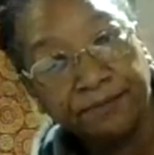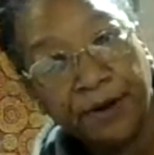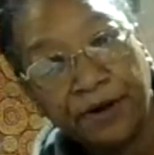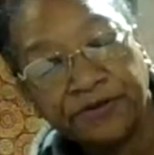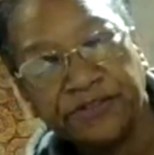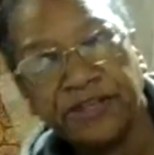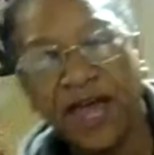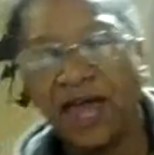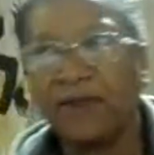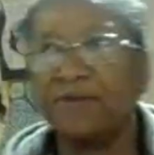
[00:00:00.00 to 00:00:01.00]
person.
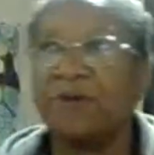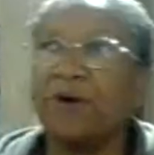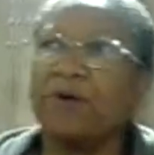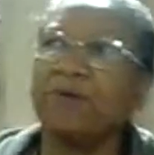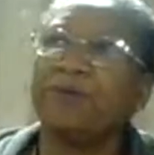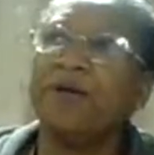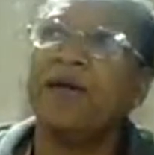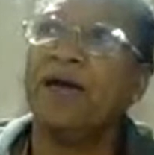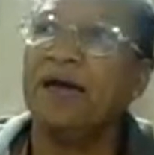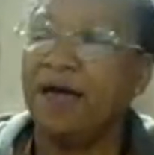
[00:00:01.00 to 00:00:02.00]
I don't know.
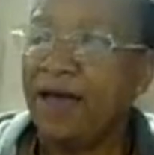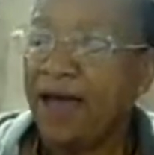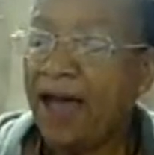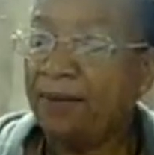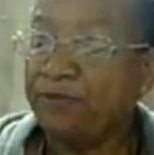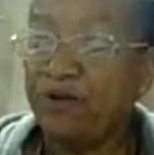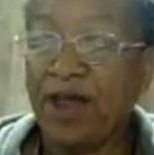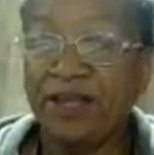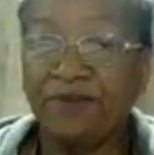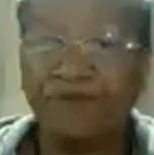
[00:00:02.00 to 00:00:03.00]
I'm
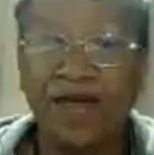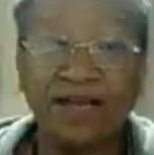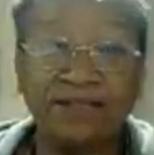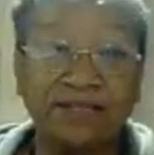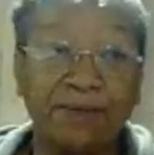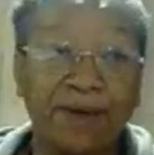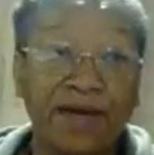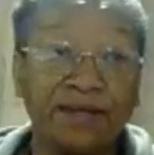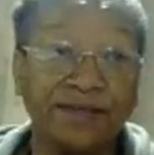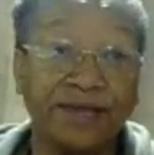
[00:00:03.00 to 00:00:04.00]
trying to find
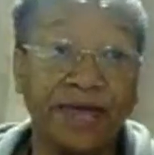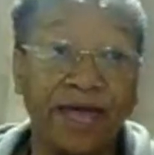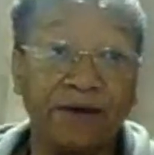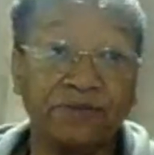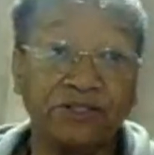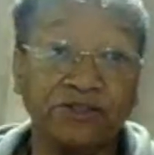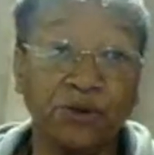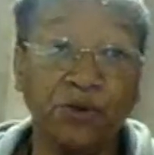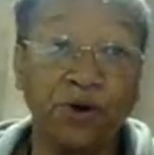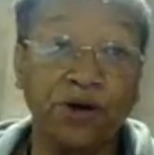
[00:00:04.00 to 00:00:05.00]
somebody that have a
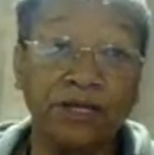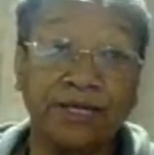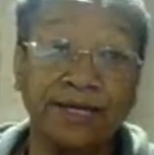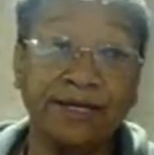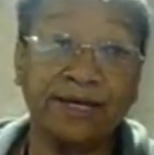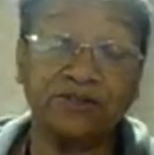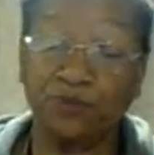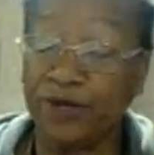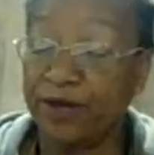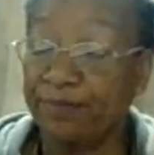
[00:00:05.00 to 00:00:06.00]
store or a link
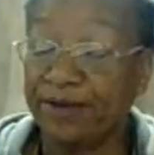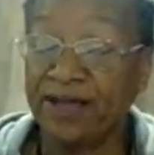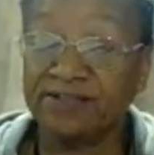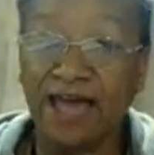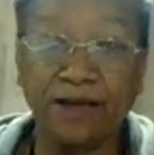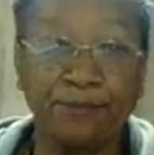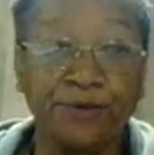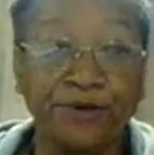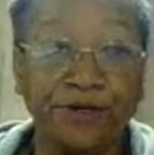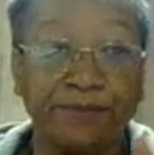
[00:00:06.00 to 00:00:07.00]
as well, because I
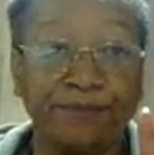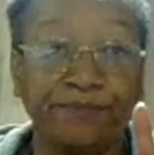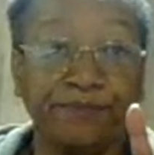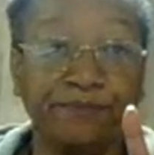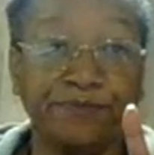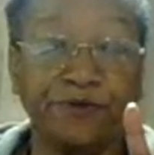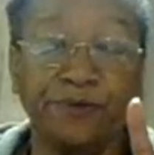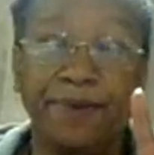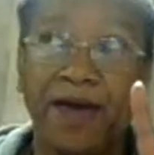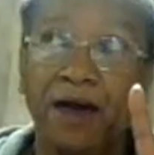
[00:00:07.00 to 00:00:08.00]
can put up
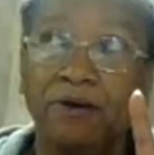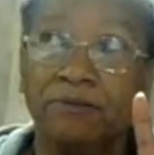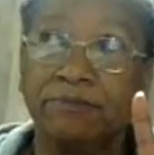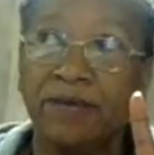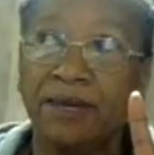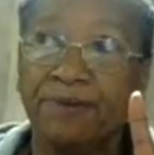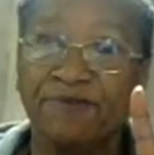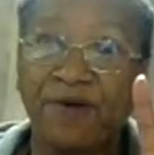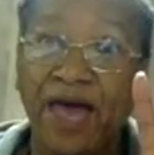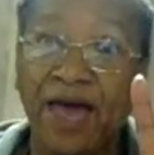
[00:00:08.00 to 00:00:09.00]
to about
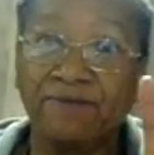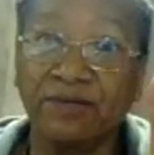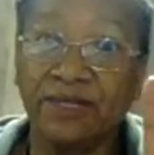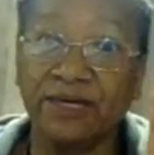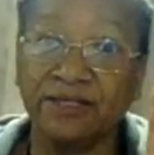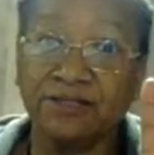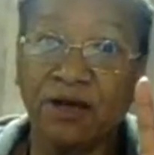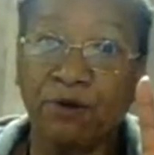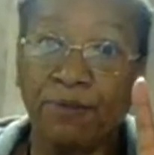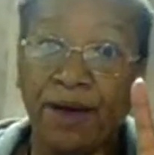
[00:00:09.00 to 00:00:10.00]
maybe 5
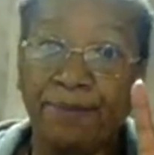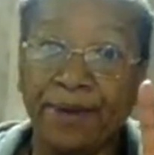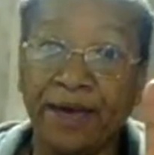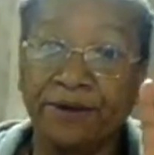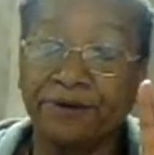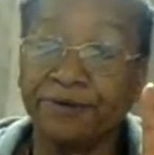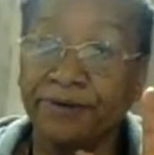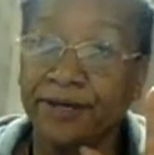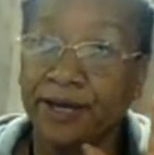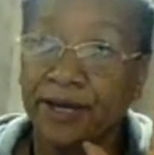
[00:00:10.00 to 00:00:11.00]
links on my
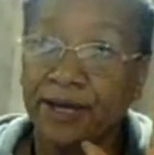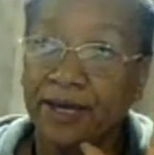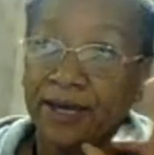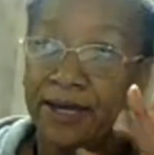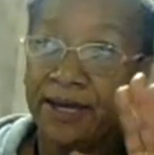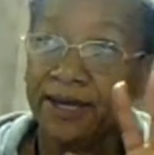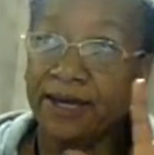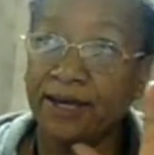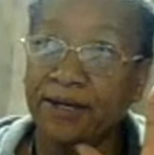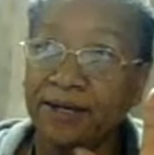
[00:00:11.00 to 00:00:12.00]
banner.
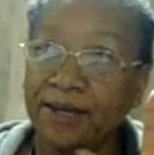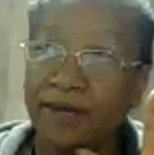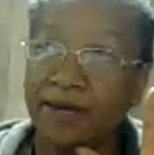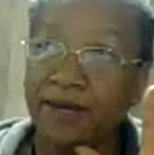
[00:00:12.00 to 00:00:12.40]
And